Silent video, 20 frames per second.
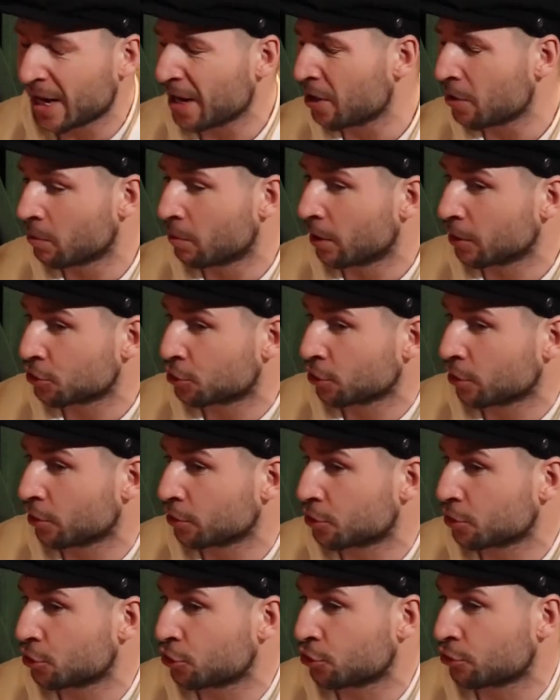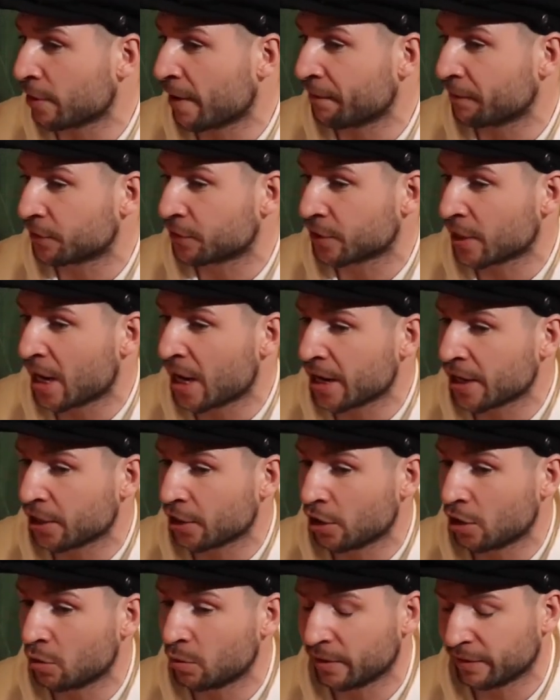I know what George's strengths are. You
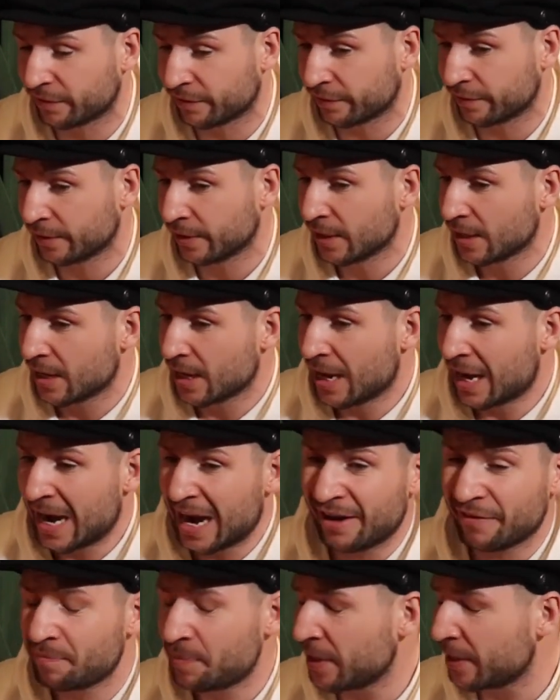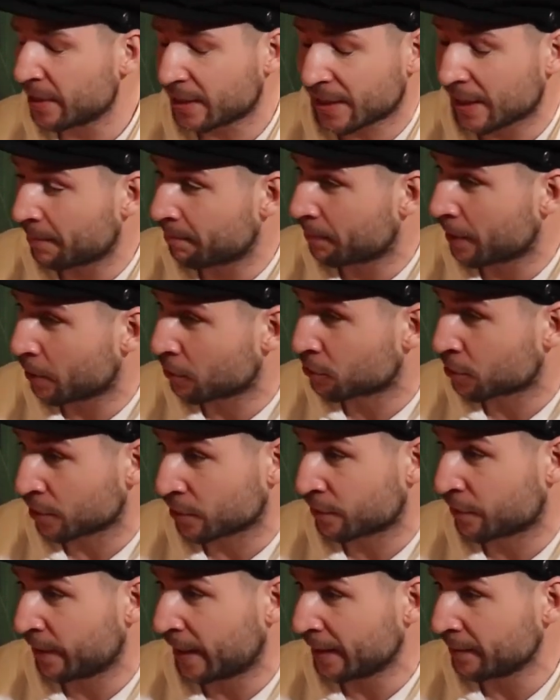know, if I've been a
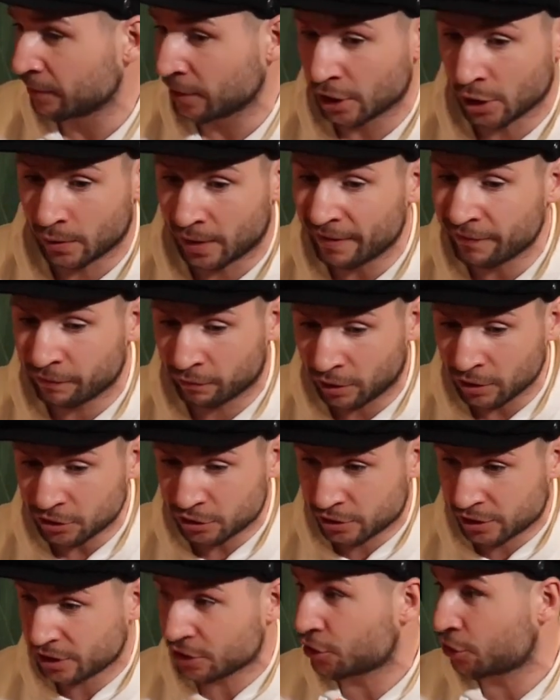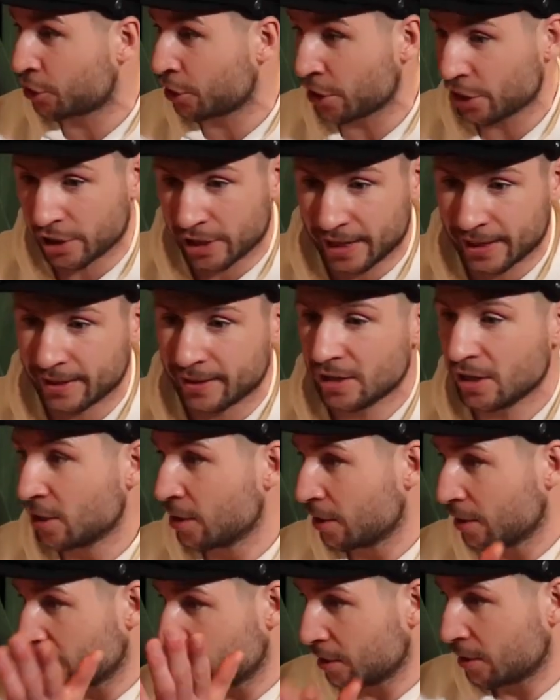Kambosos fan, you know, I've watched his journey
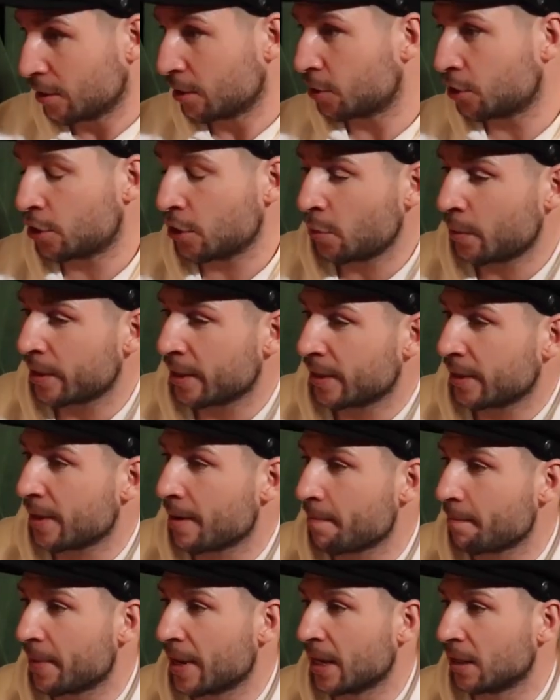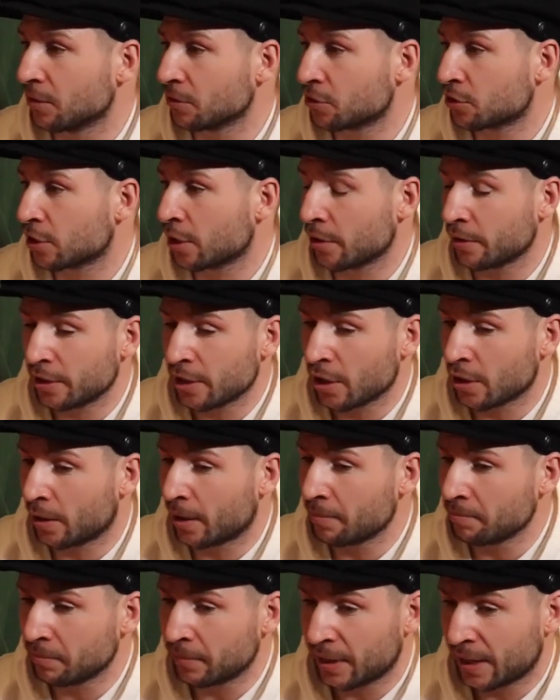to winning them belts. So, you
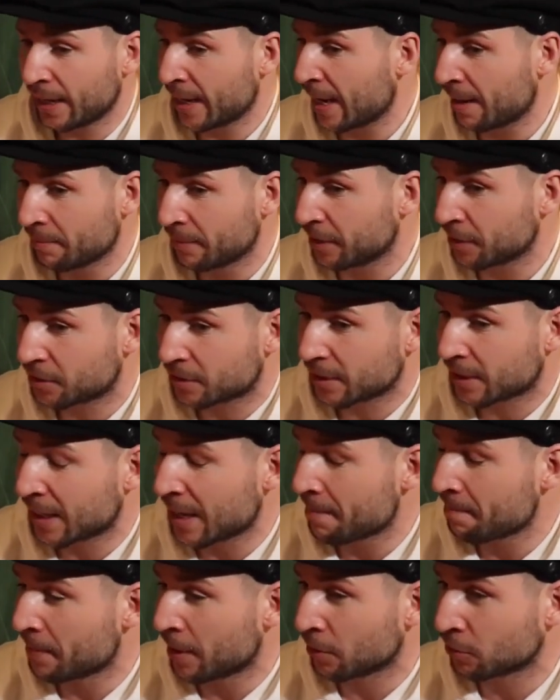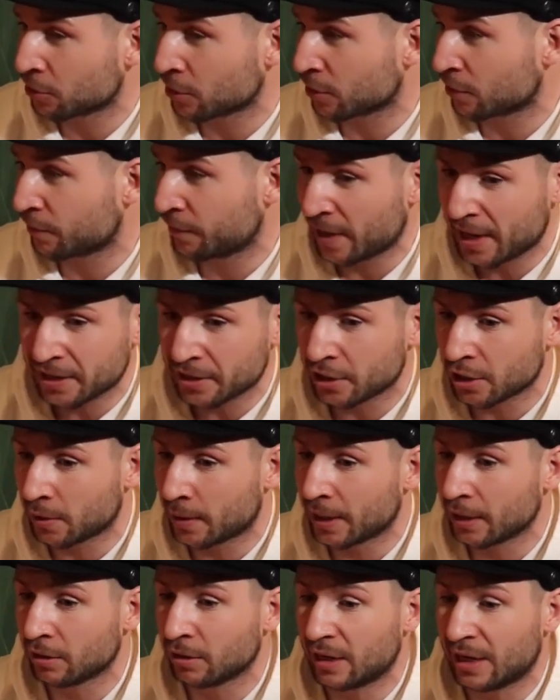know, I'm, I am a Kambosos fan. You
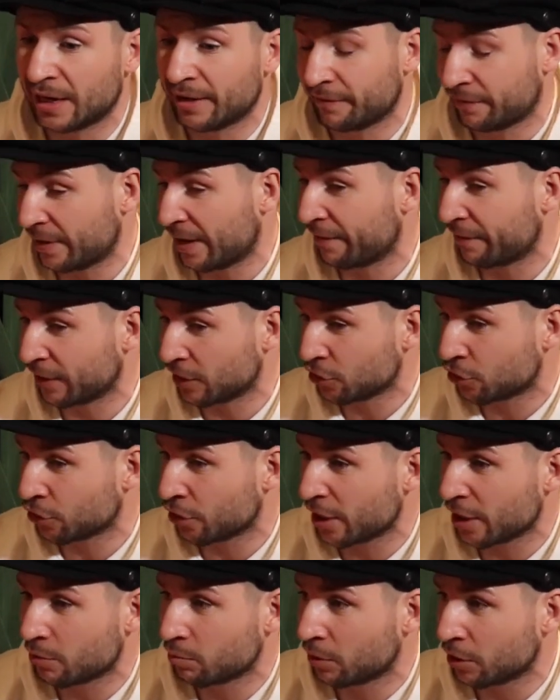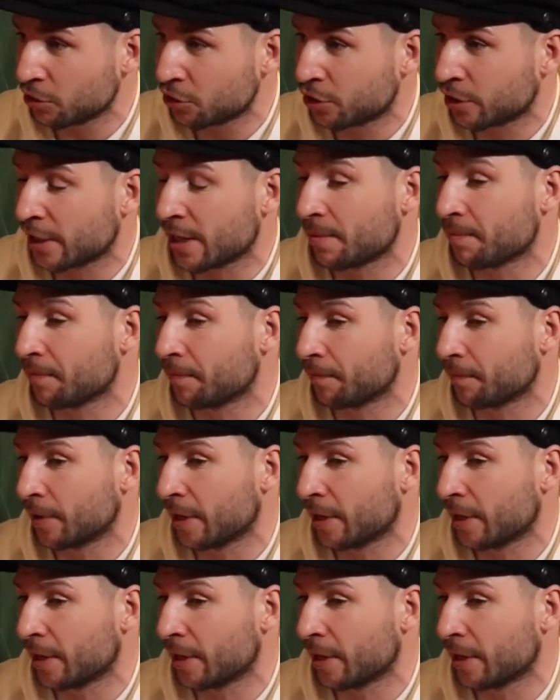know, I, I've, I've enjoyed watching him.